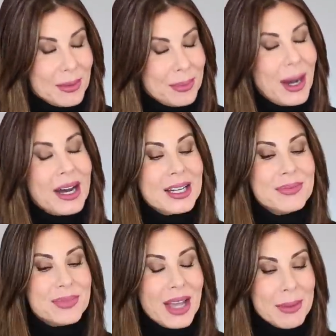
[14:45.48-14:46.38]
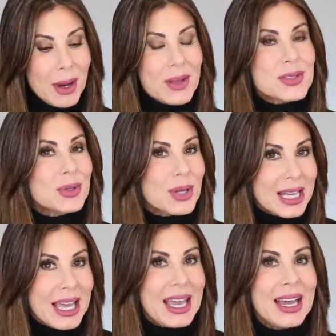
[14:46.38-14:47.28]
But I'm also going
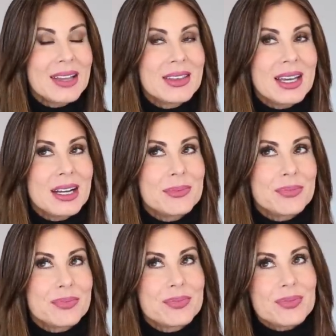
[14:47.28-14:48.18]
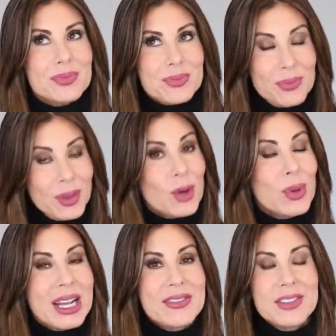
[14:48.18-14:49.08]
to add that
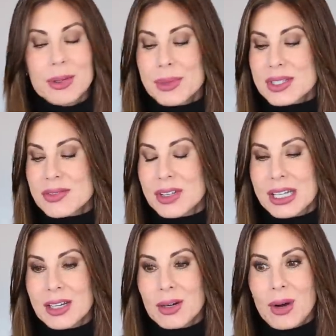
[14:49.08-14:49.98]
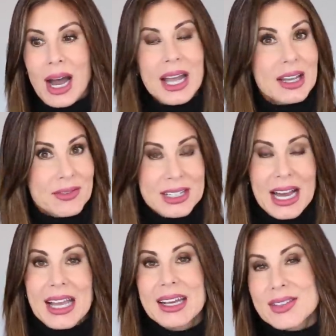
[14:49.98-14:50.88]
when I filmed this video, I have
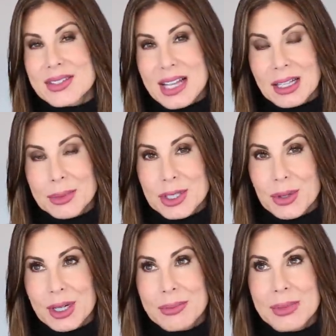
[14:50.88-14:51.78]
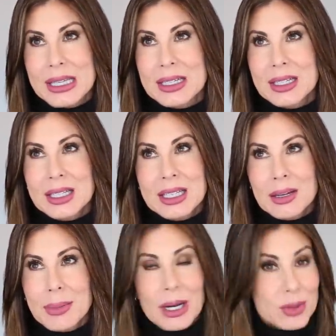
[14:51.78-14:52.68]
not had a celebratory meal in
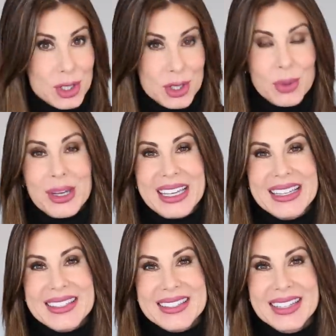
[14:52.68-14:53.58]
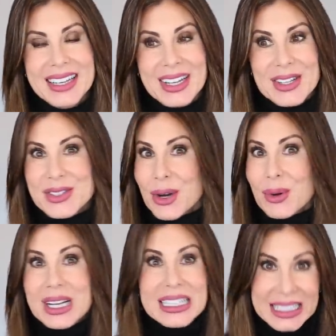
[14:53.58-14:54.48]
about 2 weeks.
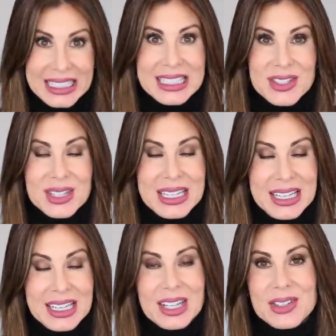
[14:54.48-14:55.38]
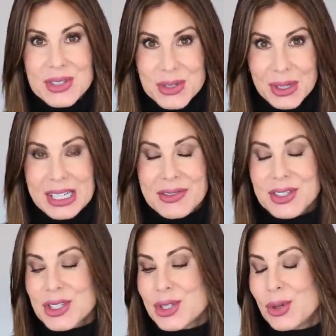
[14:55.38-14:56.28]
So clean eating straight
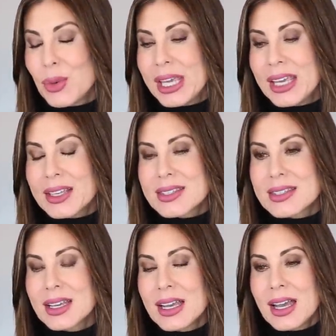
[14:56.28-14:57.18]
for 2 weeks.